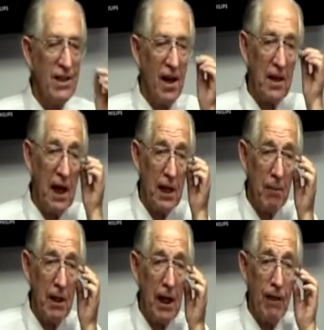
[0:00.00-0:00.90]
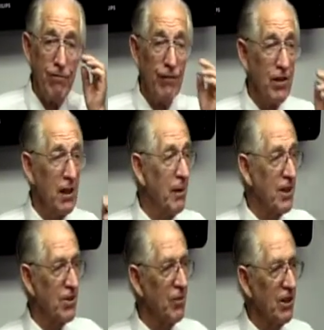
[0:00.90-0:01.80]
Okay, give me another 15
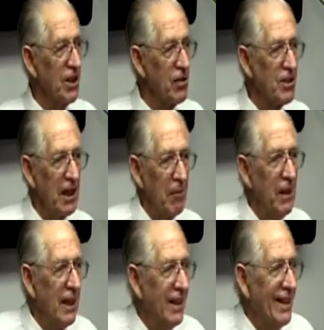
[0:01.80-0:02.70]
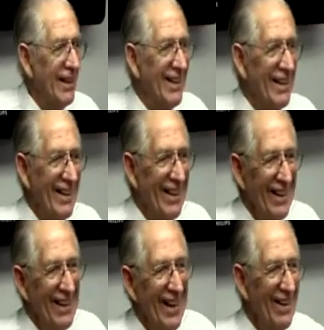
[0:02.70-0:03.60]
minutes and we'll go see him.
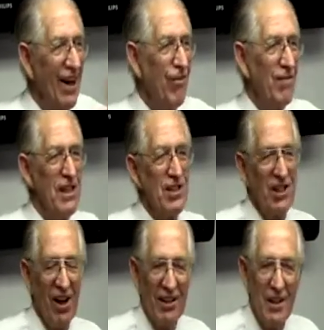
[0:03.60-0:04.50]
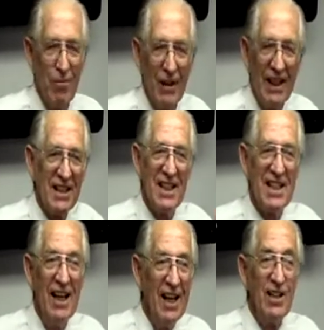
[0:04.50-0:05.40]
No offense to doctors, but it
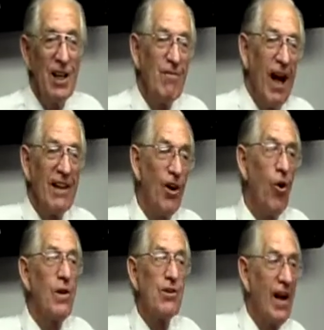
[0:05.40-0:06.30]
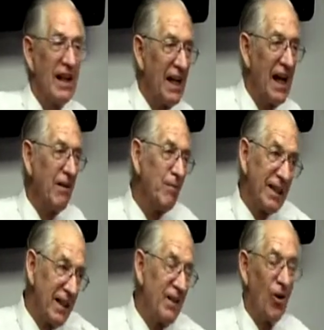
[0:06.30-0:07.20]
seems like they're always running late,
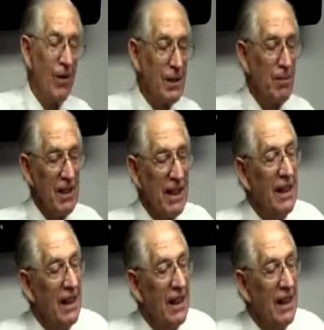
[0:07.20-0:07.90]
but they're always busy.